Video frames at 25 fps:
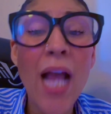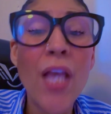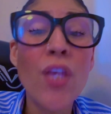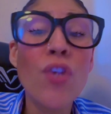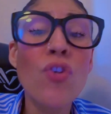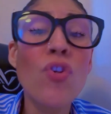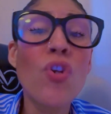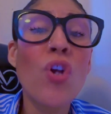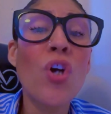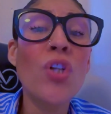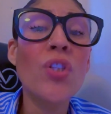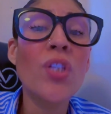
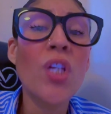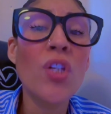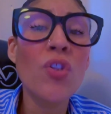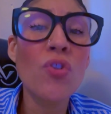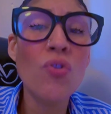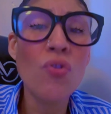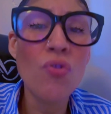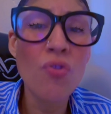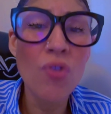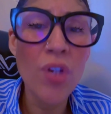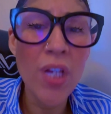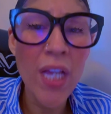Are you not
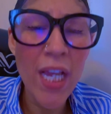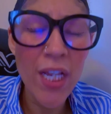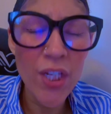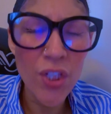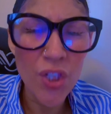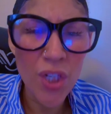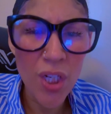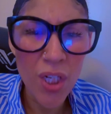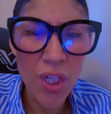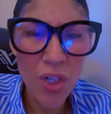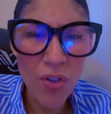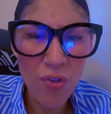a new
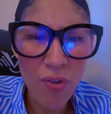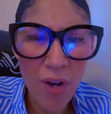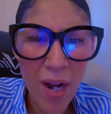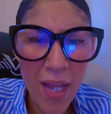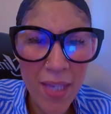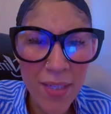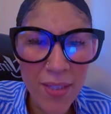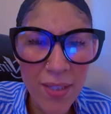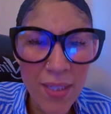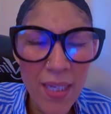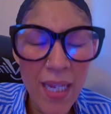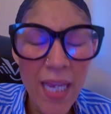creation in
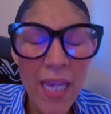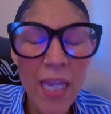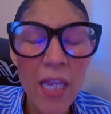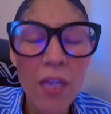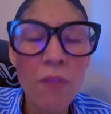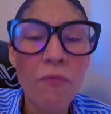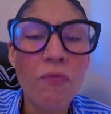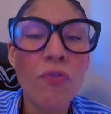Christ?